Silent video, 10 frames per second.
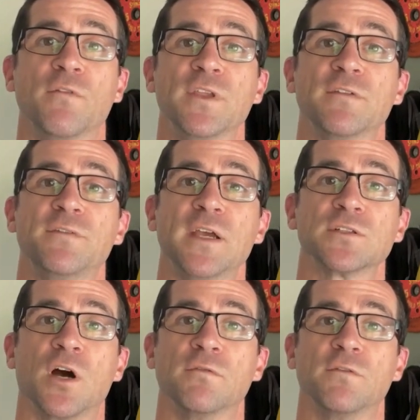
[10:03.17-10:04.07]
of the
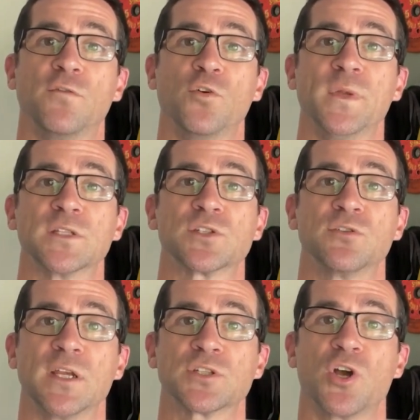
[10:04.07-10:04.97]
effect of a 4-minute
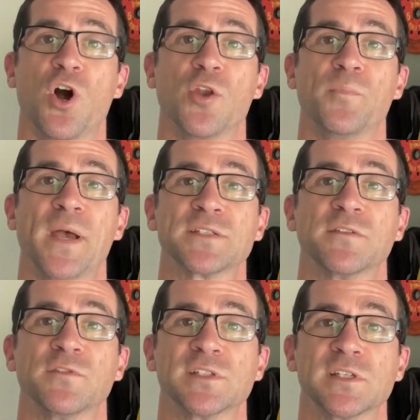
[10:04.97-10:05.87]
stretch on
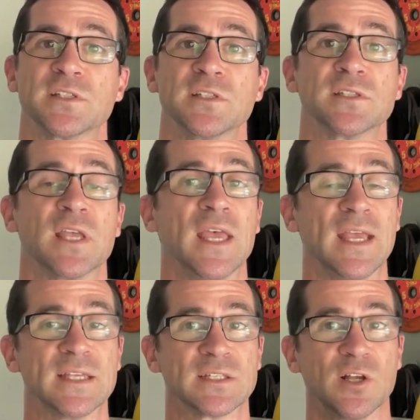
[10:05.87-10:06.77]
passive resistance
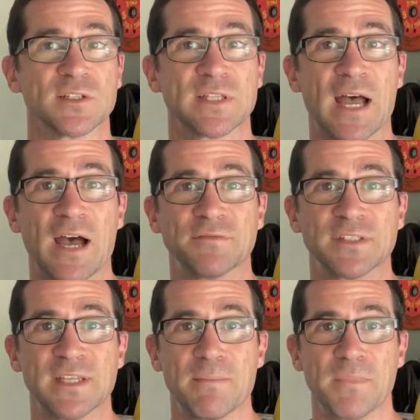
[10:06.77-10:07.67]
is lost after
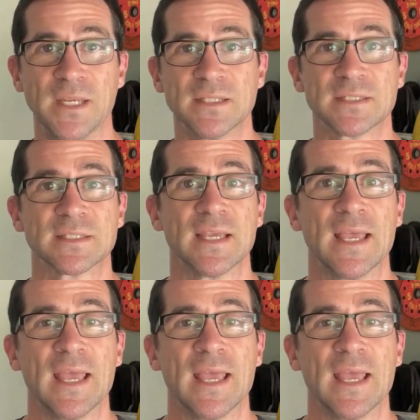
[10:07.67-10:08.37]
10 minutes,